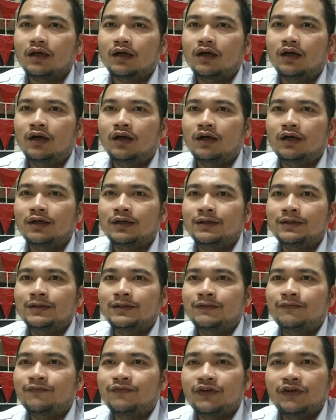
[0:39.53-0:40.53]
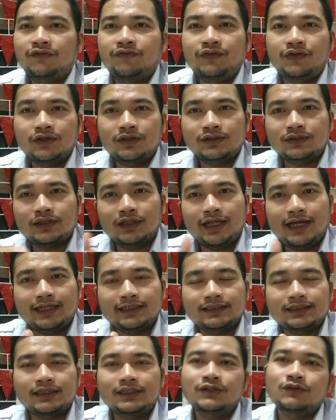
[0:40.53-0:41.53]
On previous
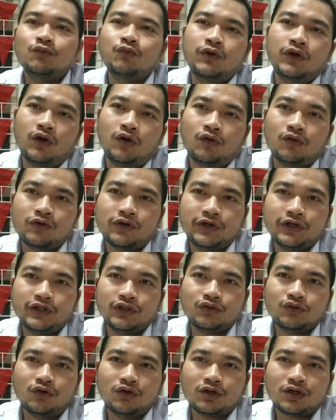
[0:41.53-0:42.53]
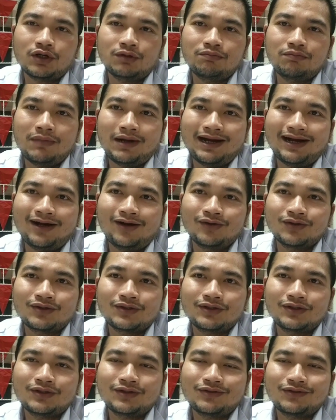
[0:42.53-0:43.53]
lesson, we already talked
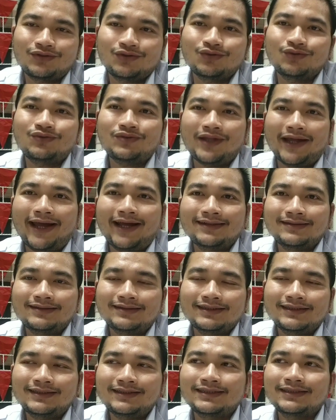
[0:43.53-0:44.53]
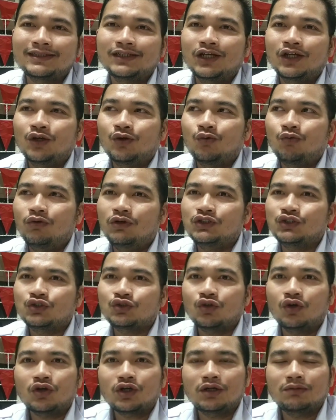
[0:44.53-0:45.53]
about two tenses which
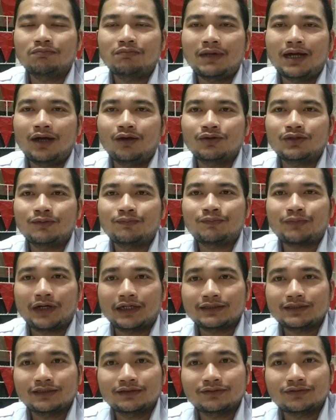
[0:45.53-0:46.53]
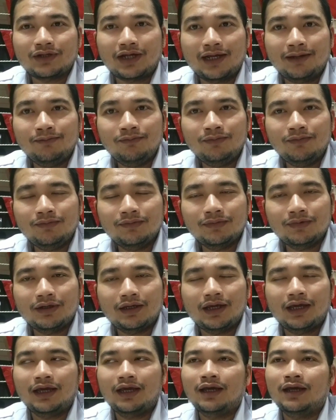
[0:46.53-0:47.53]
talk about the present time,
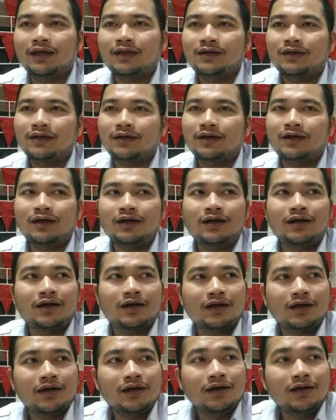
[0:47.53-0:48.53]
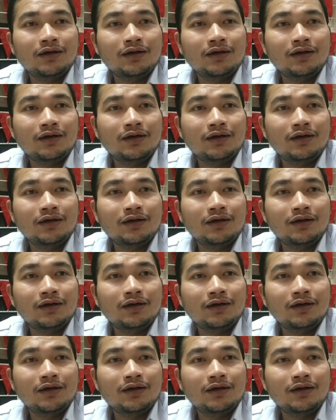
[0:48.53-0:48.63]
and they are